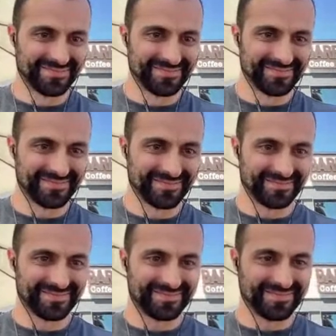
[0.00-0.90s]

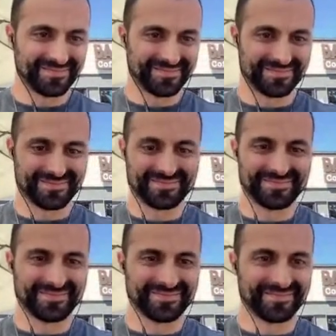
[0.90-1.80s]

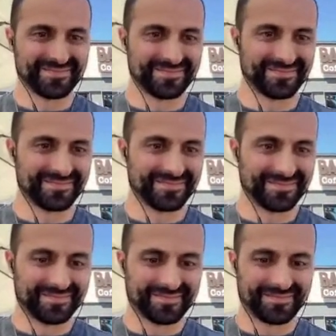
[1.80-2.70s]

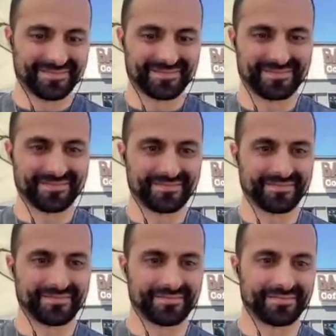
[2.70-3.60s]

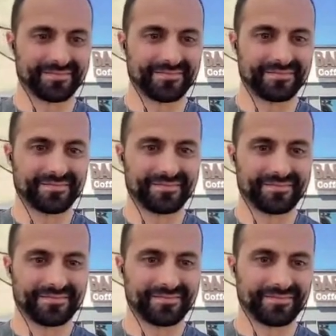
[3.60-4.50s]

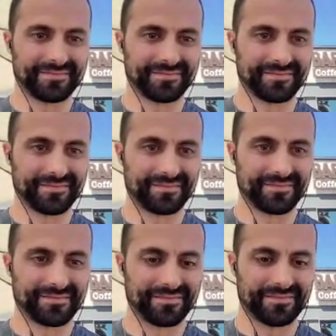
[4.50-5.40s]

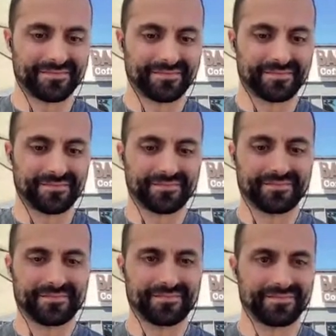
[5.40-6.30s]

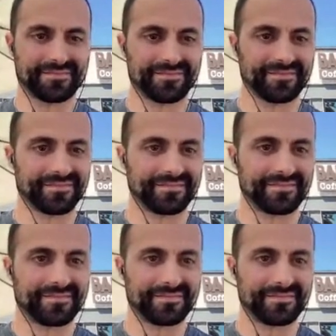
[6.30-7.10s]
The person shown says nothing.